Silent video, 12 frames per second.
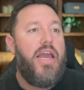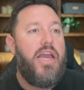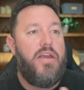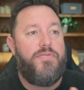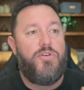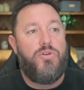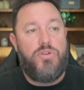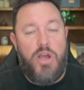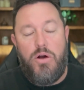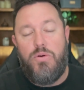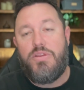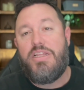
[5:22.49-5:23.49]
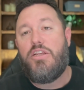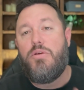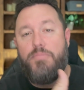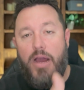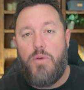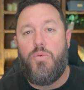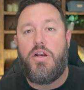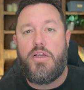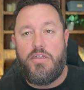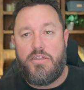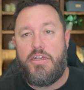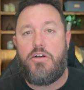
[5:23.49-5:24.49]
If you don't, then you might wanna
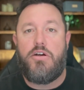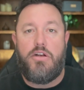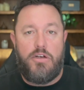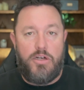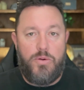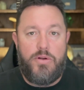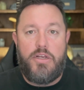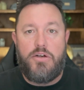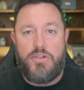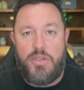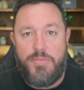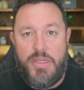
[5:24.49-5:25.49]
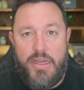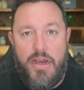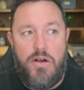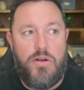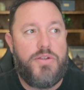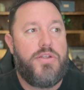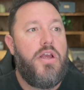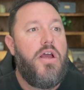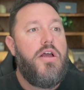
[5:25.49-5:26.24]
consider an annuity or something else